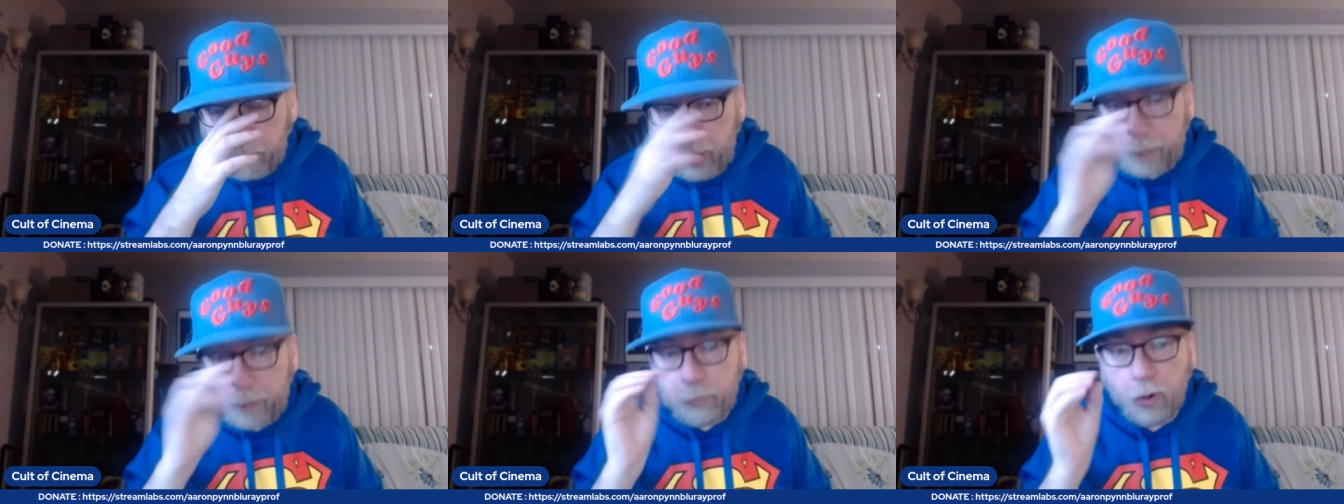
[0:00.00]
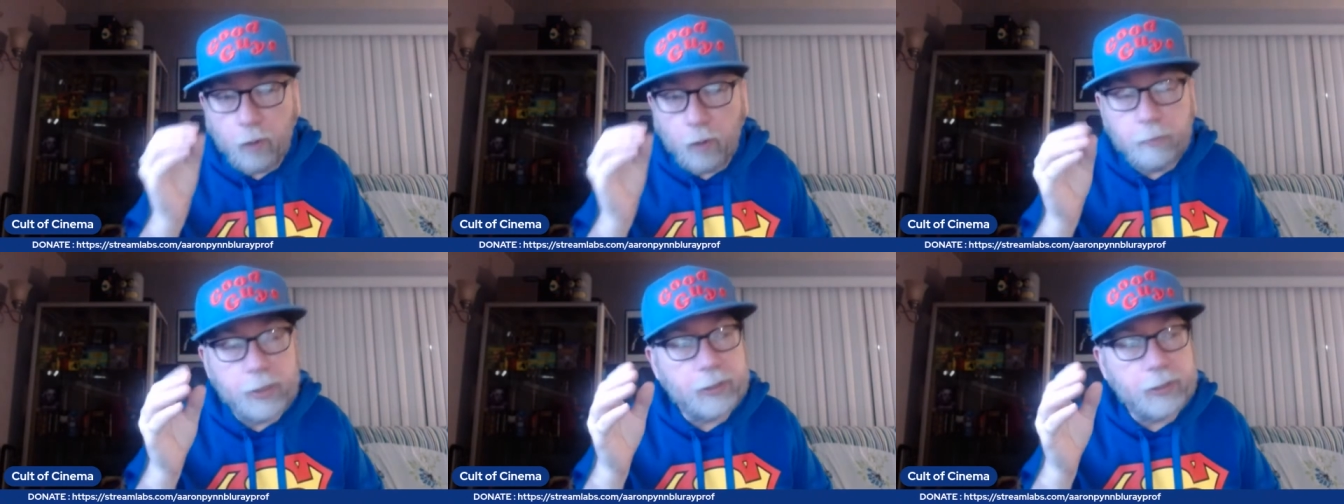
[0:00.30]
I'm
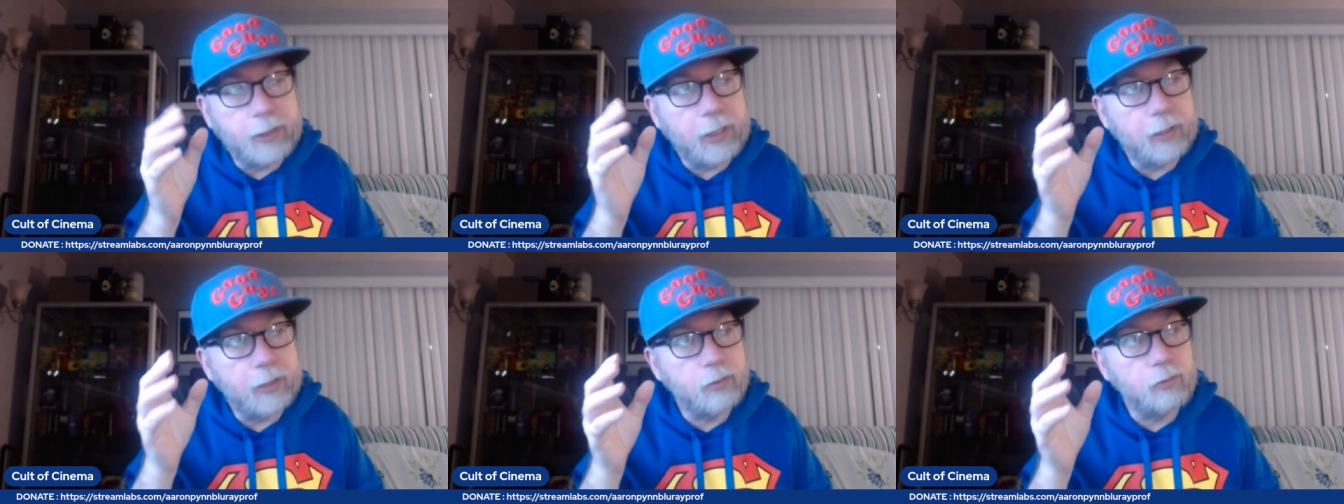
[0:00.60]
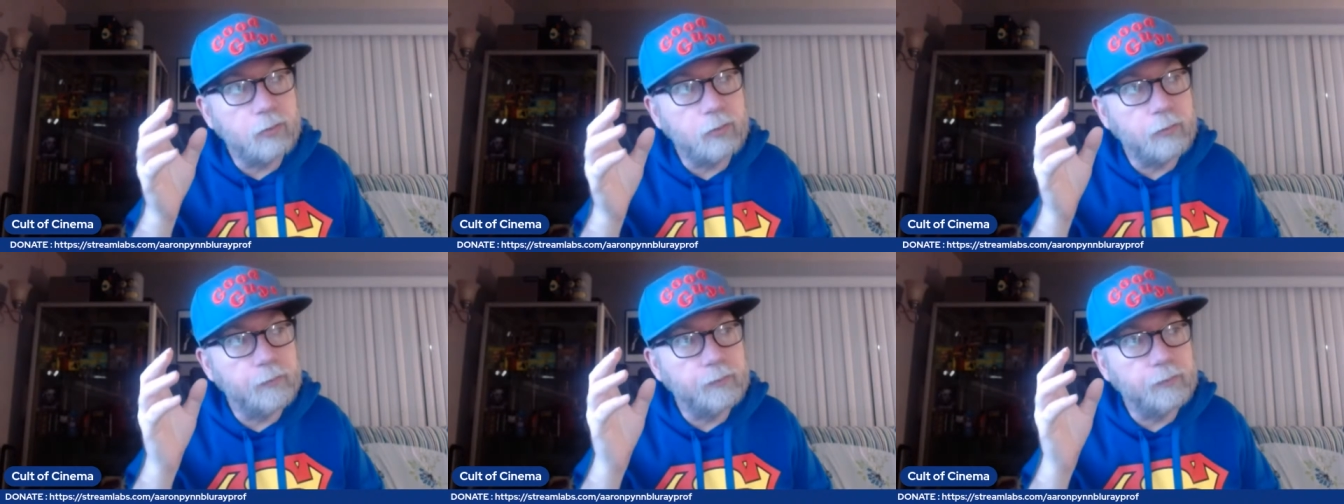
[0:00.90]
hoping that
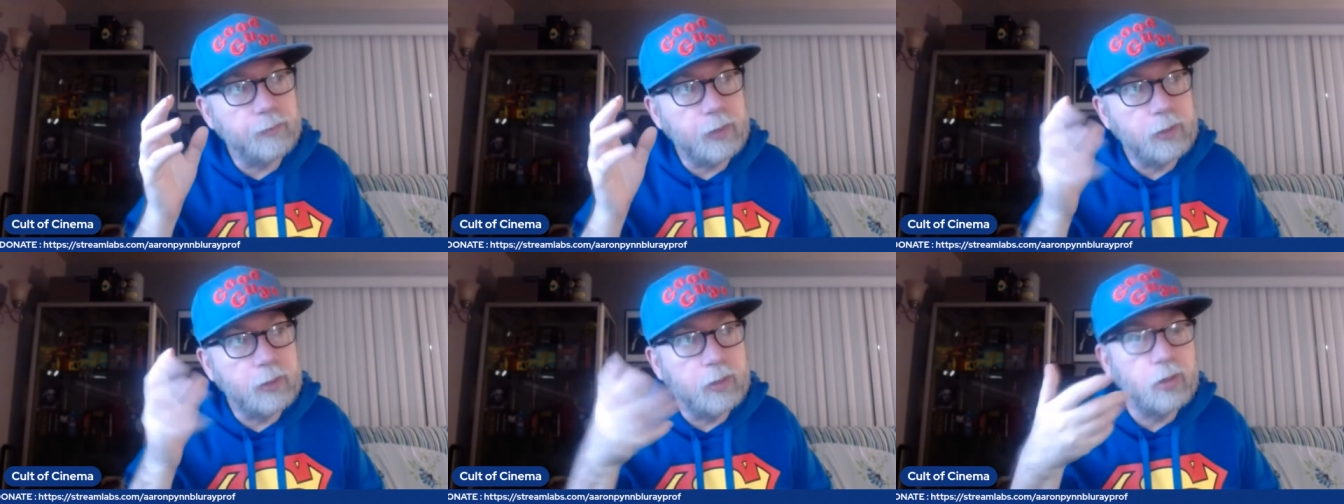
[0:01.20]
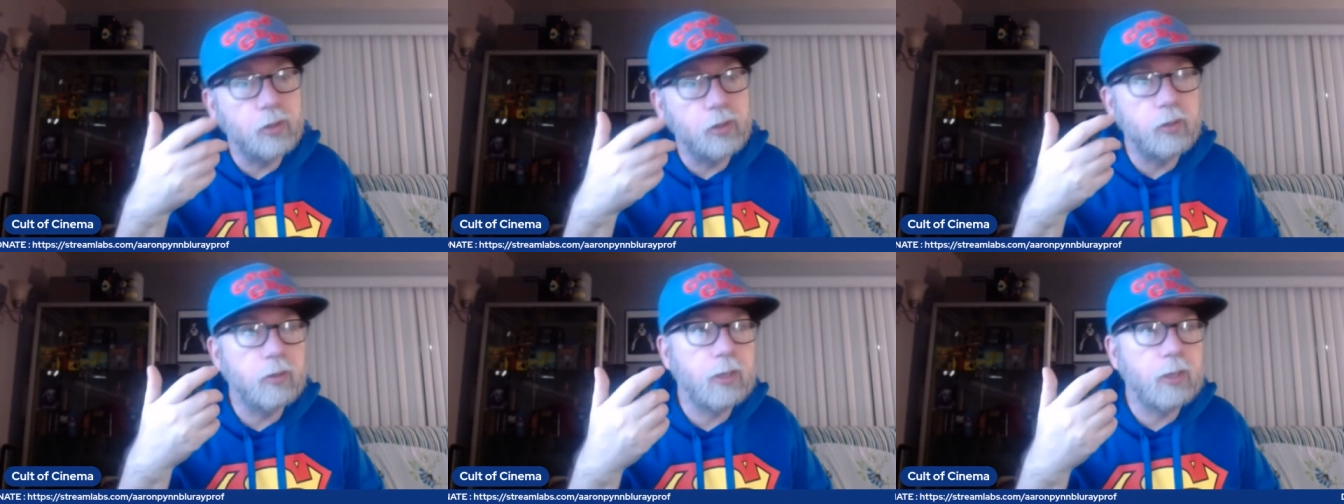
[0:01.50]

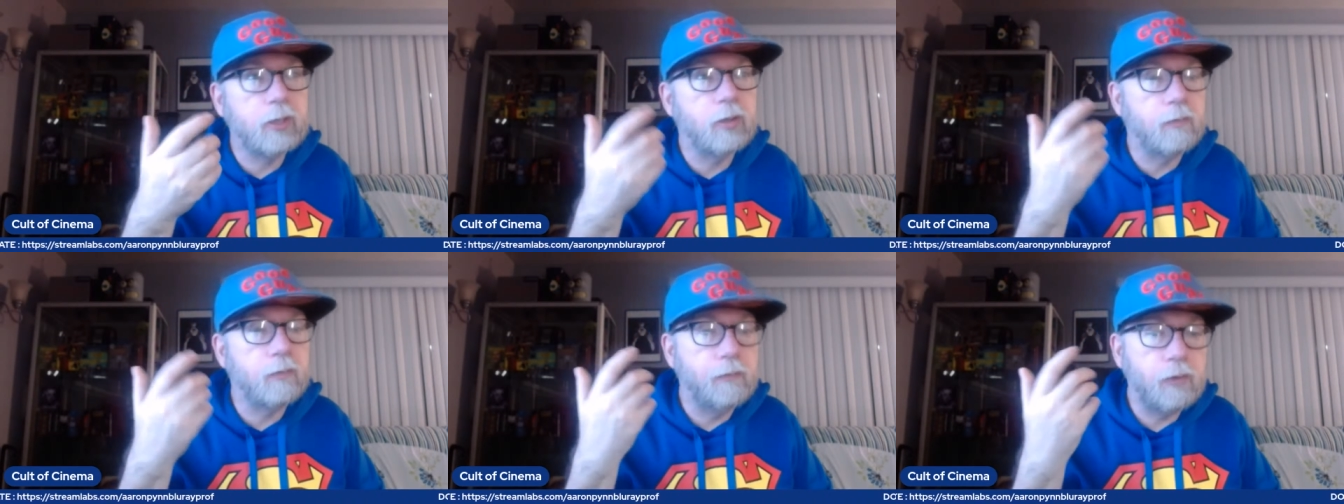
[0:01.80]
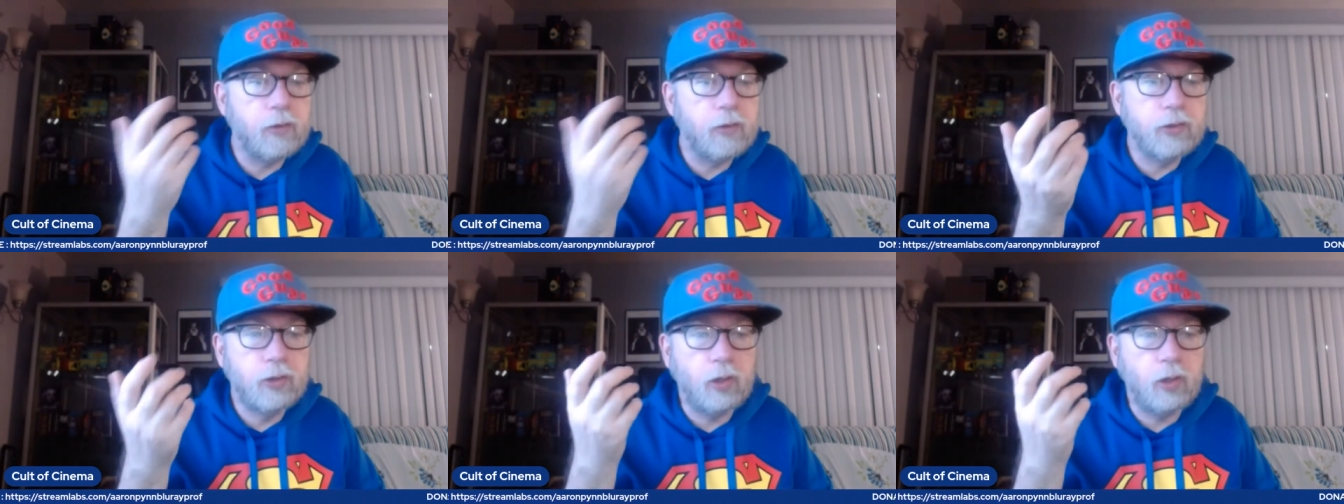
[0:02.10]
their
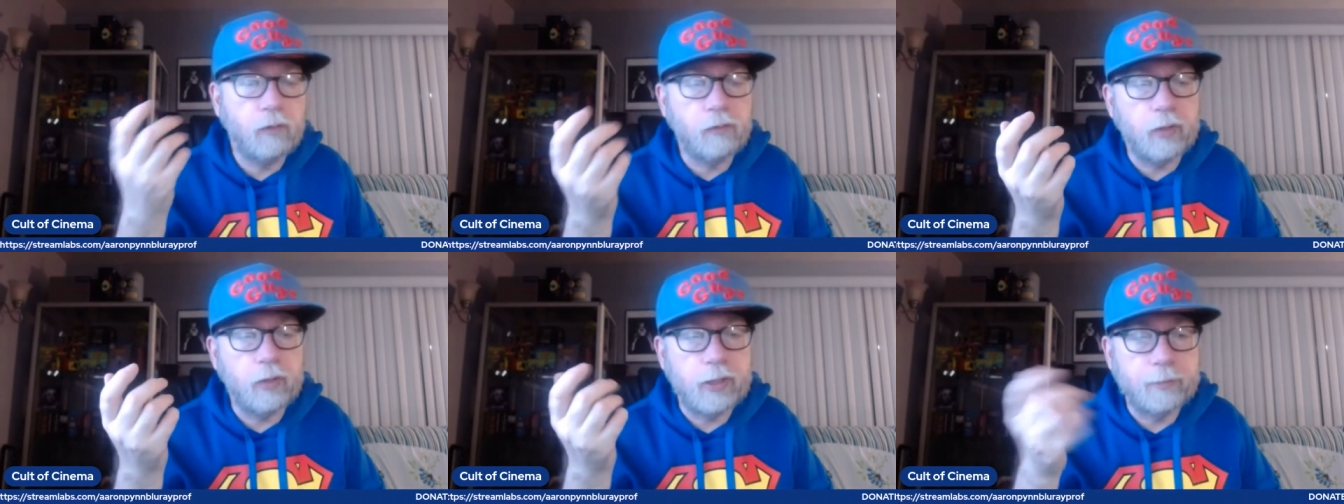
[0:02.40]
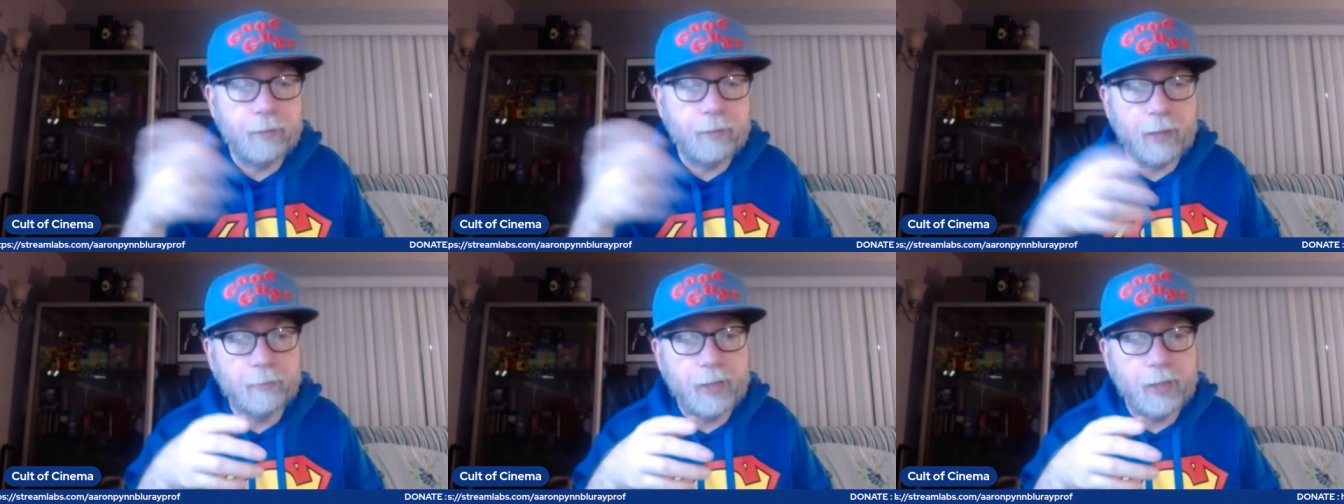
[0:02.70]
first Silver
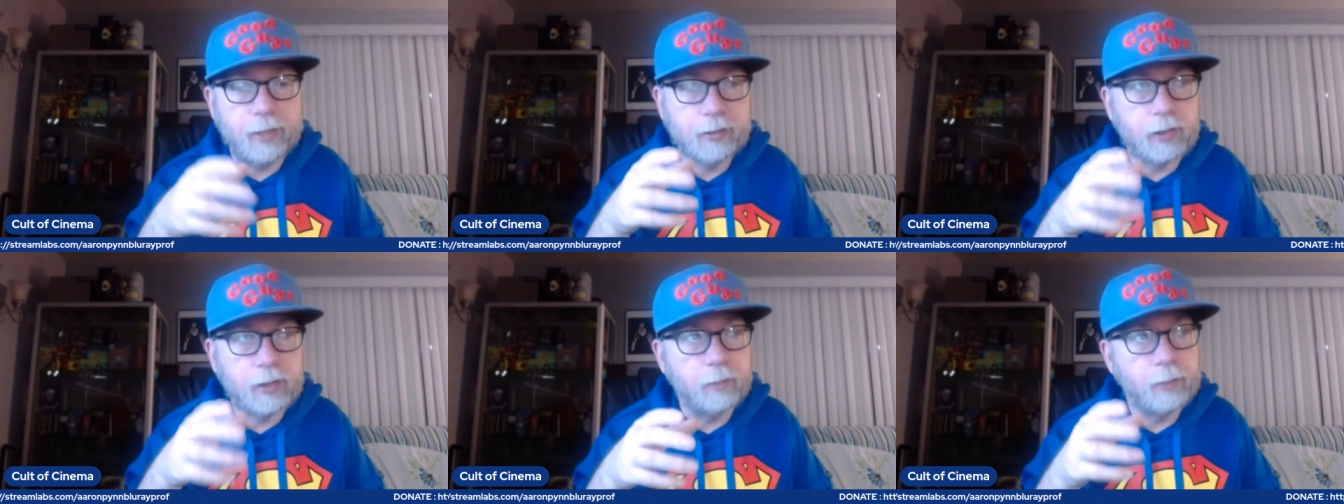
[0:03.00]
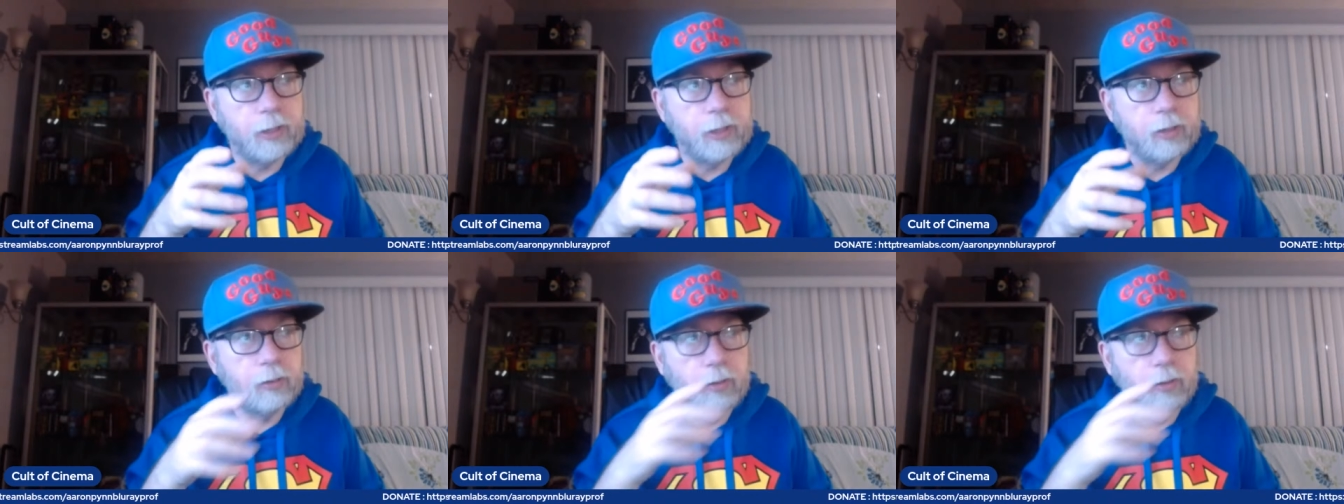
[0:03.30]
Age Batman is
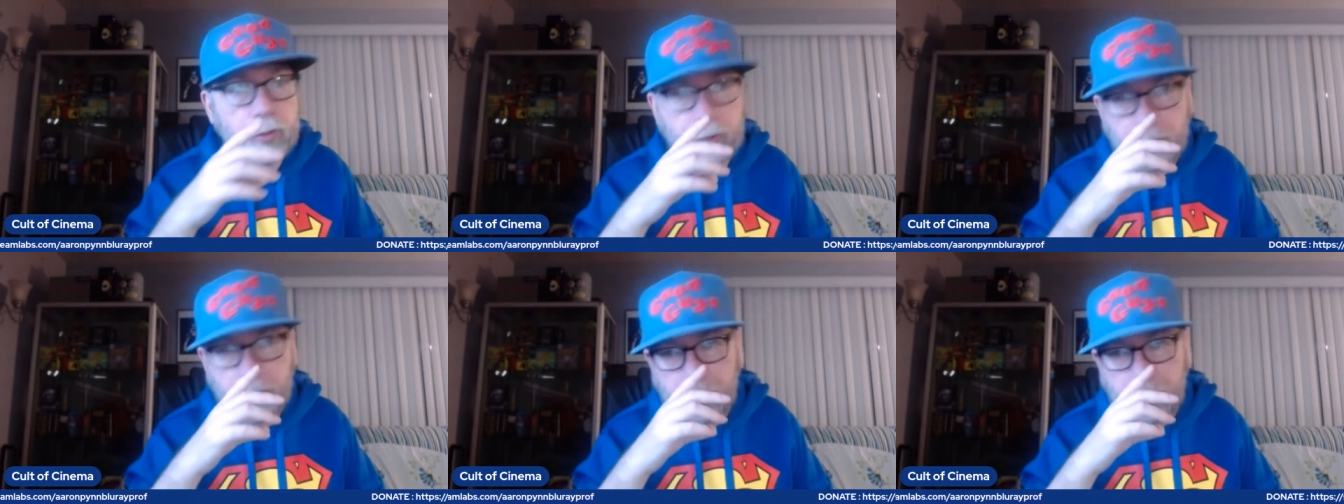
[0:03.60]
coming out.